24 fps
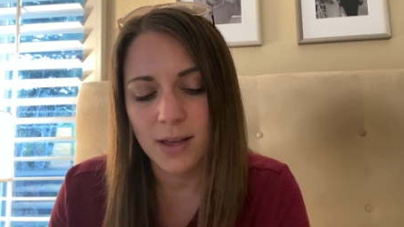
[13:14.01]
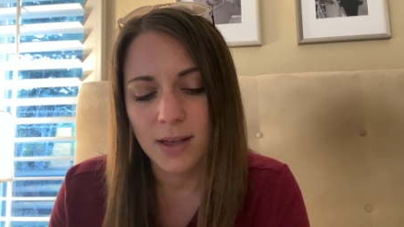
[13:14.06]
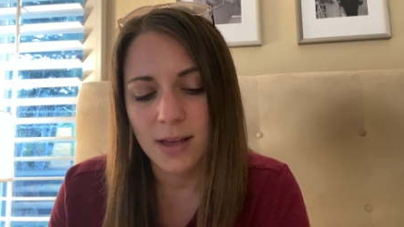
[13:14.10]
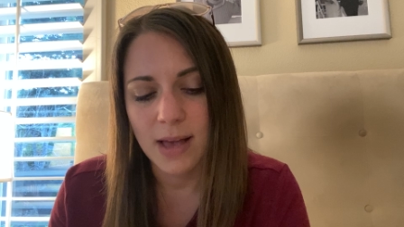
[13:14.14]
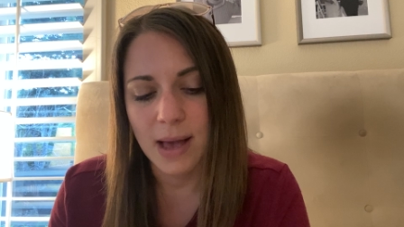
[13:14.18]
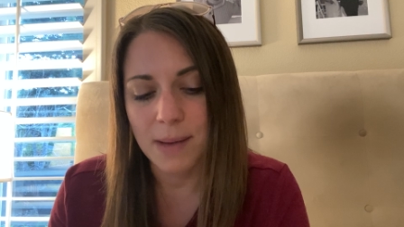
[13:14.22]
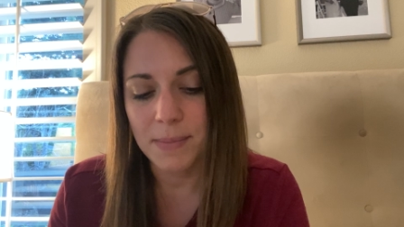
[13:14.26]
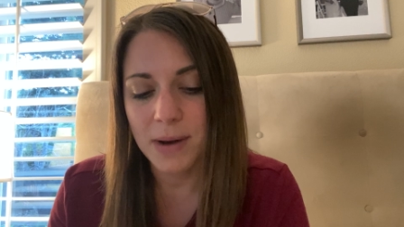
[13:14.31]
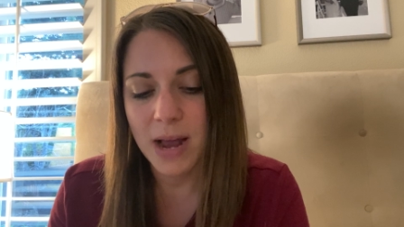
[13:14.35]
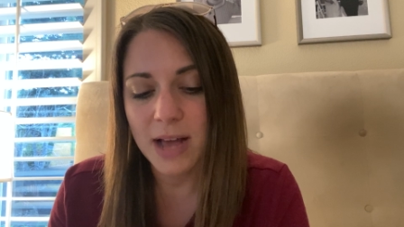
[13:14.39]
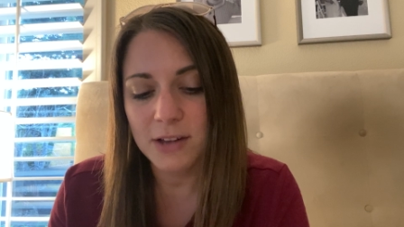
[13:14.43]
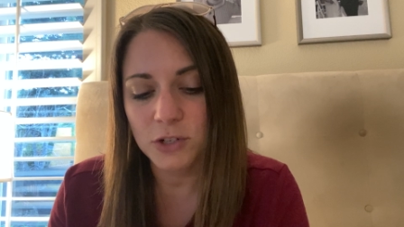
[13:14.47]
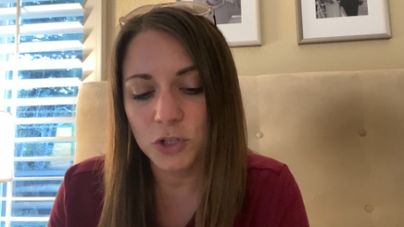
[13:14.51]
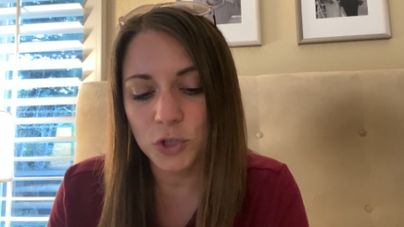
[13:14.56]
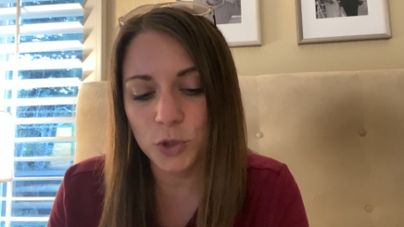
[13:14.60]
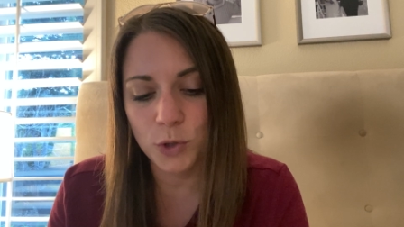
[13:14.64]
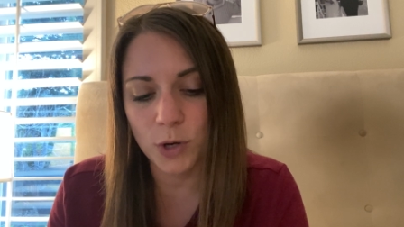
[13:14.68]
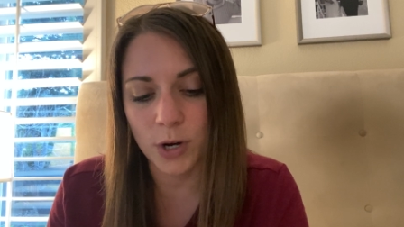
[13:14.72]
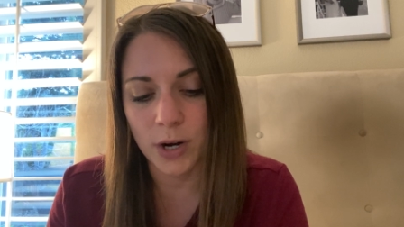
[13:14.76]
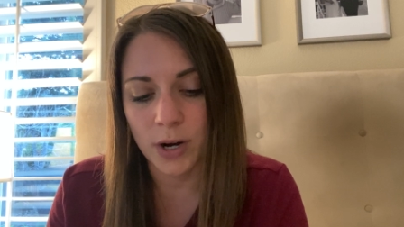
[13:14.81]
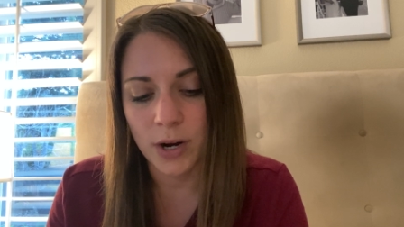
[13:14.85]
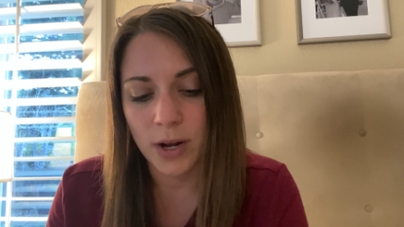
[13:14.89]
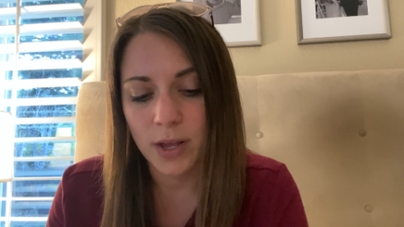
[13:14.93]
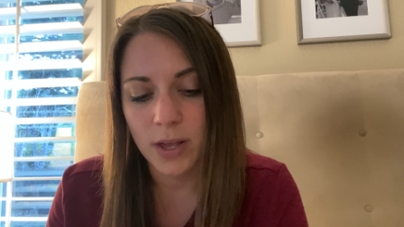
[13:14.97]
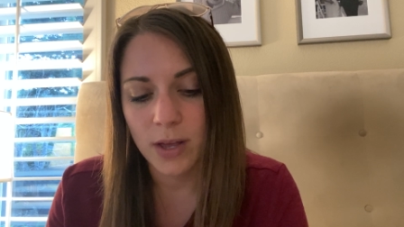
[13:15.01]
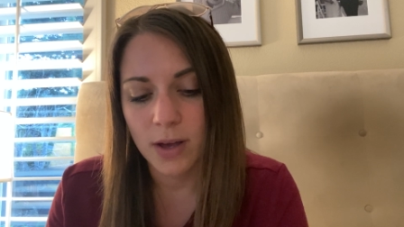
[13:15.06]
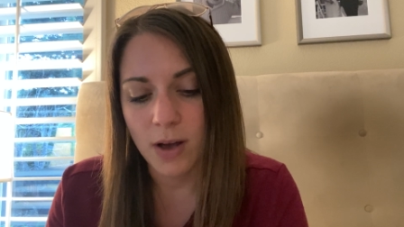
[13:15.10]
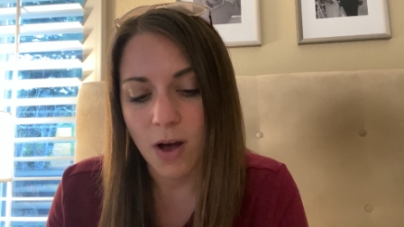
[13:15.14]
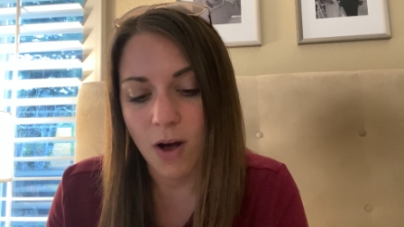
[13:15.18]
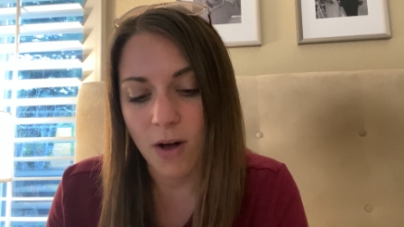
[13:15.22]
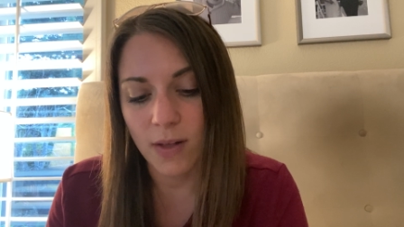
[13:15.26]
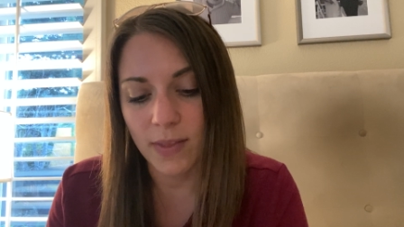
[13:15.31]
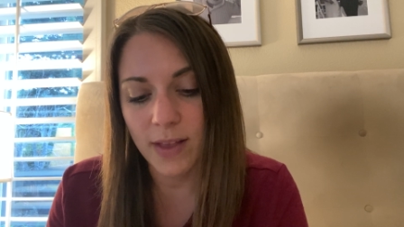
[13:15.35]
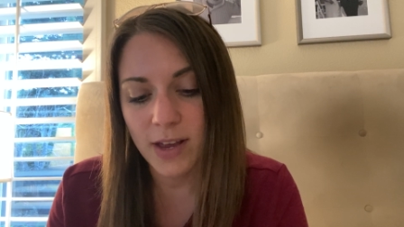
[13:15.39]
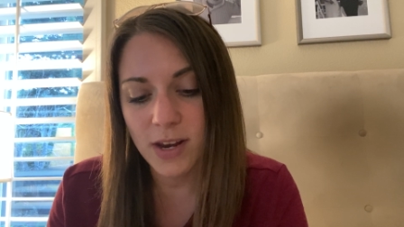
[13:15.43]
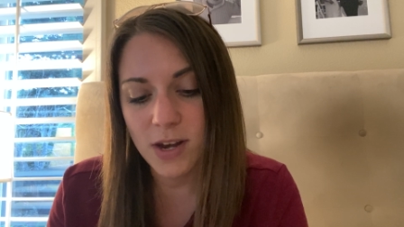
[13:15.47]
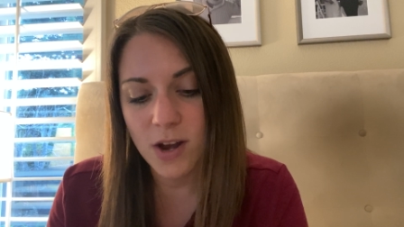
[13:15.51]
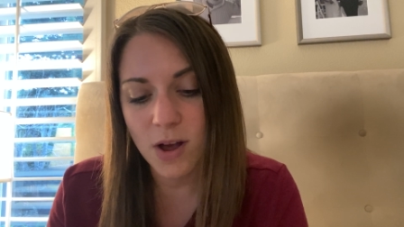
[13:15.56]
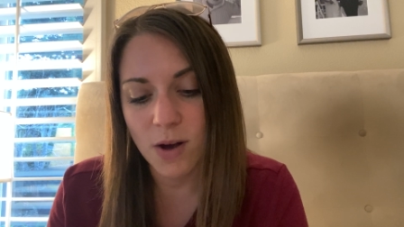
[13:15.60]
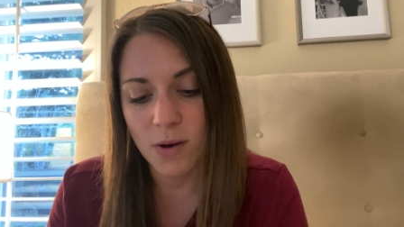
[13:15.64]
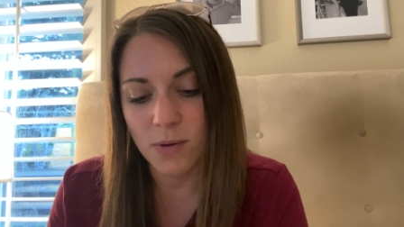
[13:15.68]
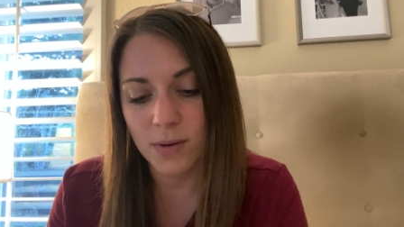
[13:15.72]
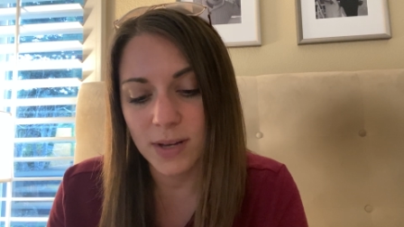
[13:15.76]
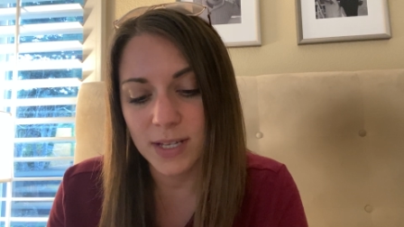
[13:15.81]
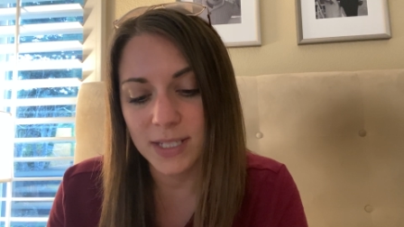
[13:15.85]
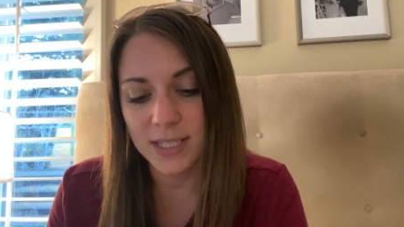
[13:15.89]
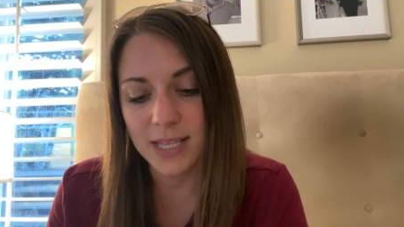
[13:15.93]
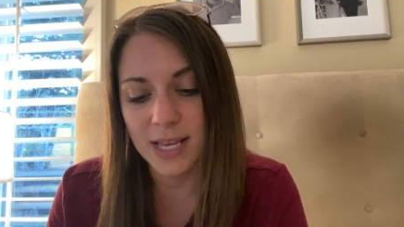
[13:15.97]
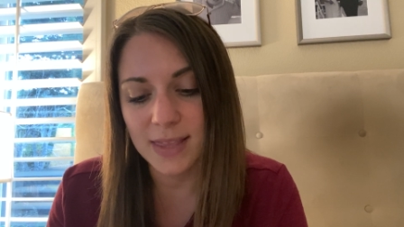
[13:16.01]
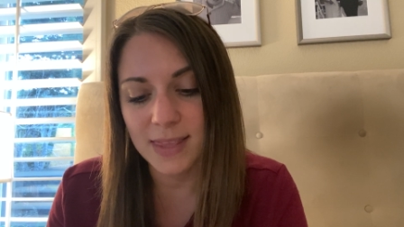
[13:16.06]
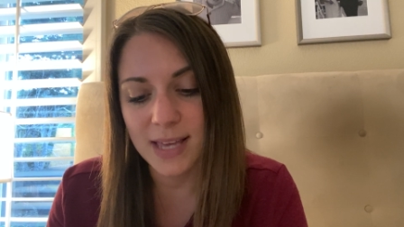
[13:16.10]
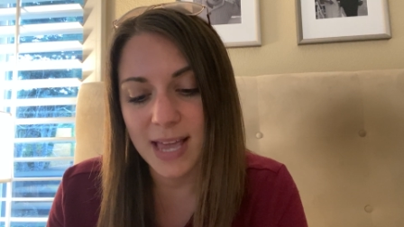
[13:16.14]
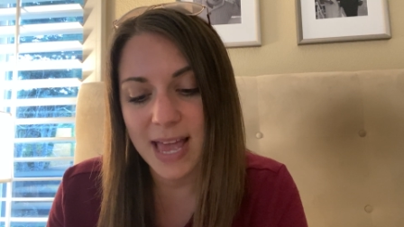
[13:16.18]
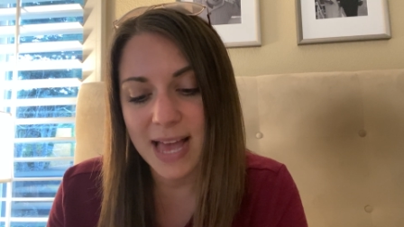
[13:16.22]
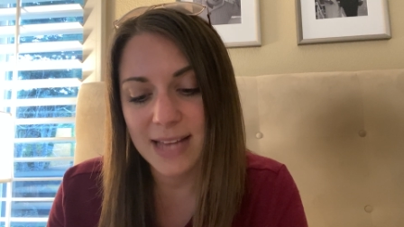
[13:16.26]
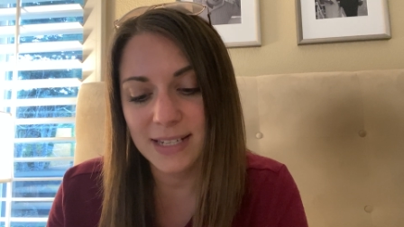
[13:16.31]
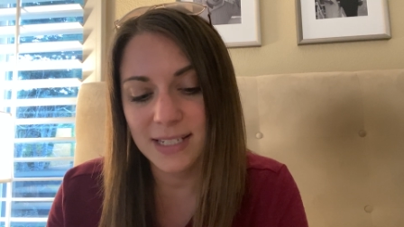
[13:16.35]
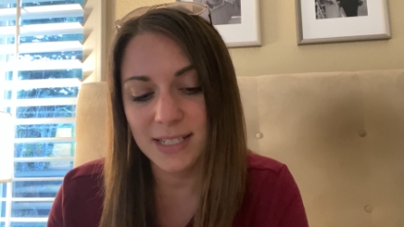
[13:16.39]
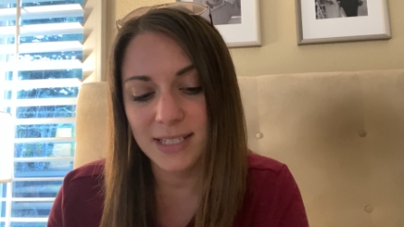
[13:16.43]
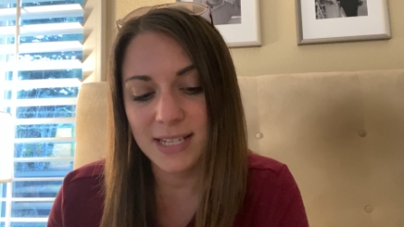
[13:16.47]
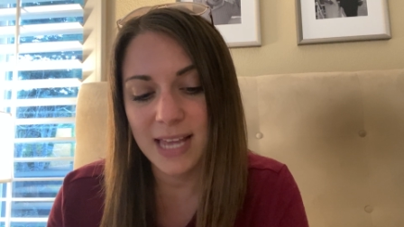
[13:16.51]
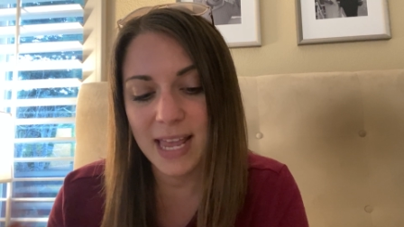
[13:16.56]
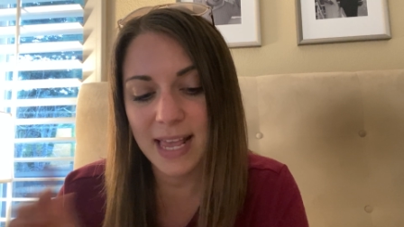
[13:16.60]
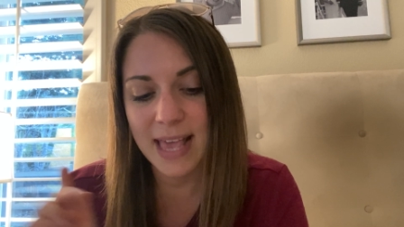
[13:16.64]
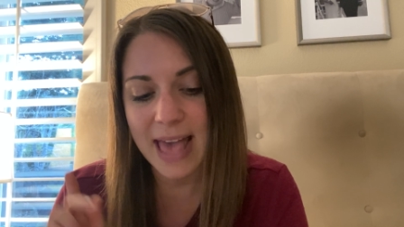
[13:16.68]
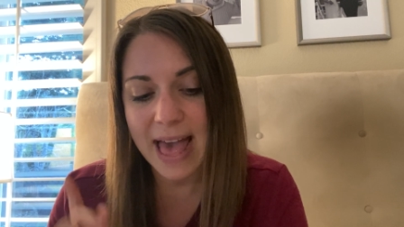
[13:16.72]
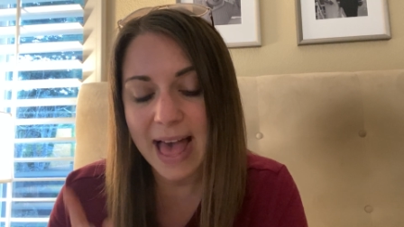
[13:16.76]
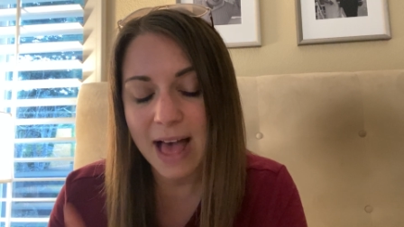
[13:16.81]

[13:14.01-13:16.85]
I'm not sure. All I know is that they had to take